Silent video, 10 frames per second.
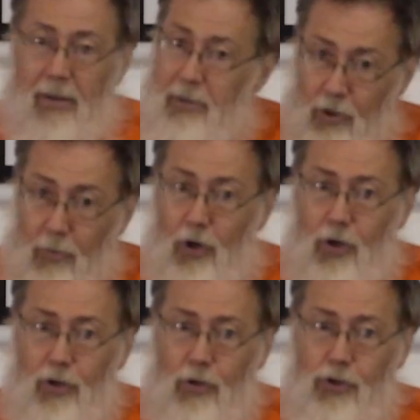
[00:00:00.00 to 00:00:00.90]
Maybe
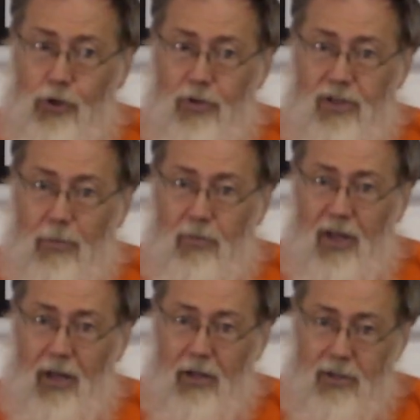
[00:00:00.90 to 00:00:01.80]
tomorrow you will choose
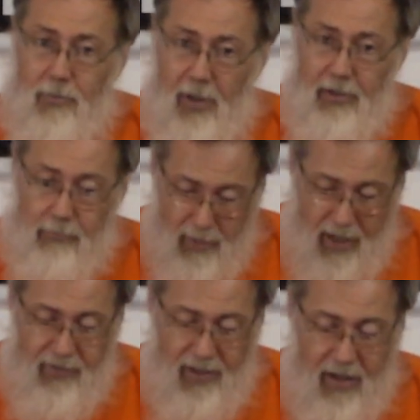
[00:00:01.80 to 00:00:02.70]
something else, but
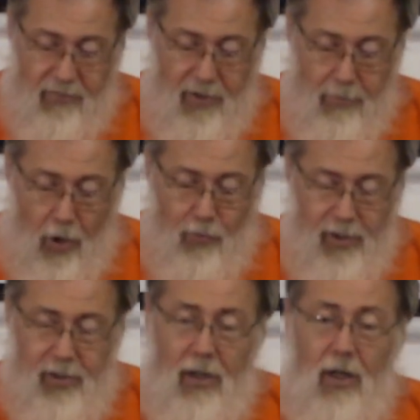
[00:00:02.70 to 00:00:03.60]
at every
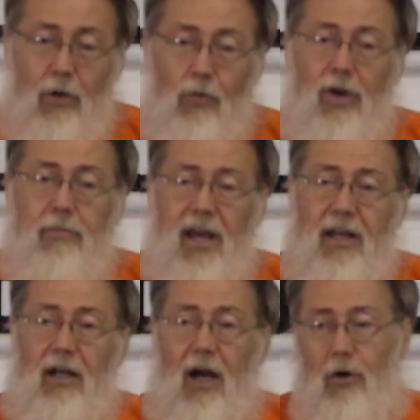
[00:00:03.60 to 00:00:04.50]
moment we
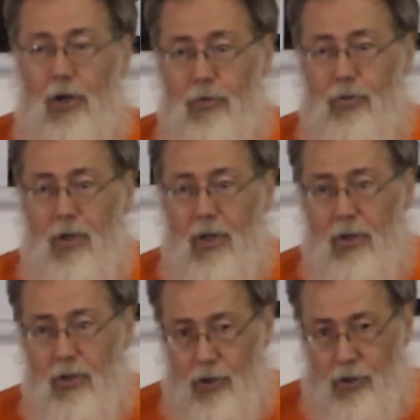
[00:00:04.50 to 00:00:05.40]
make our own
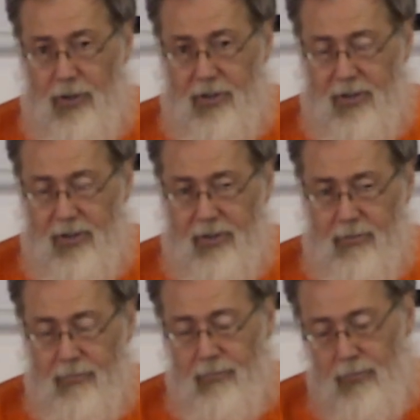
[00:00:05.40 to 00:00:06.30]
choices.
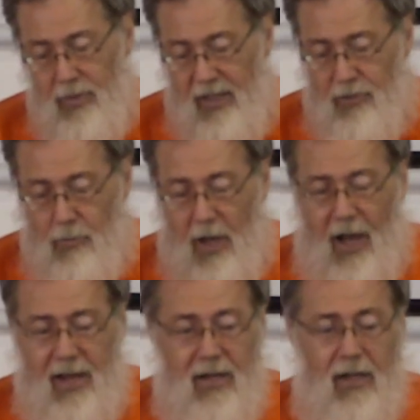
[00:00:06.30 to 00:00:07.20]
That's
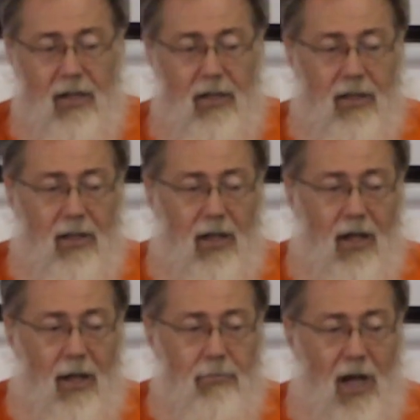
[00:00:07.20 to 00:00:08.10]
why
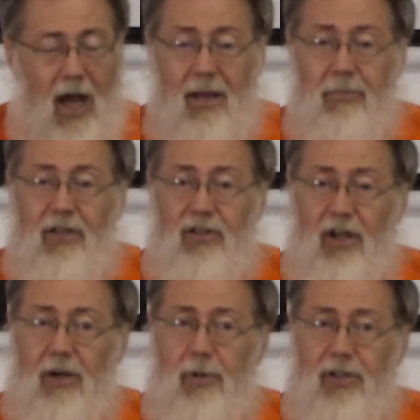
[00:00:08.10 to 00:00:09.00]
I'm
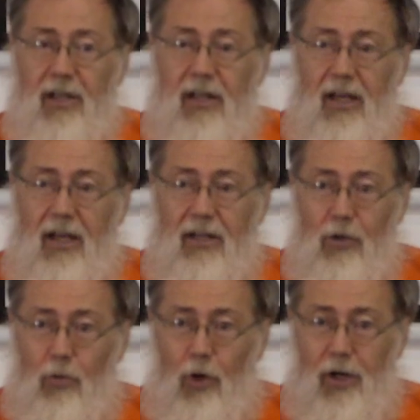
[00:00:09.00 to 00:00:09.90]
interpreting
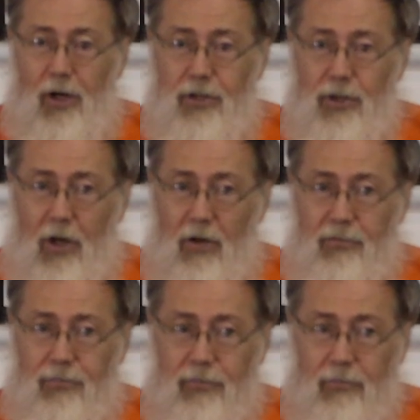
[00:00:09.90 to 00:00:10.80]
here the words
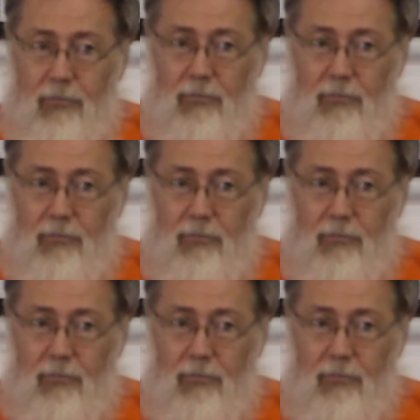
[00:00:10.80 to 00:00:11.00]
of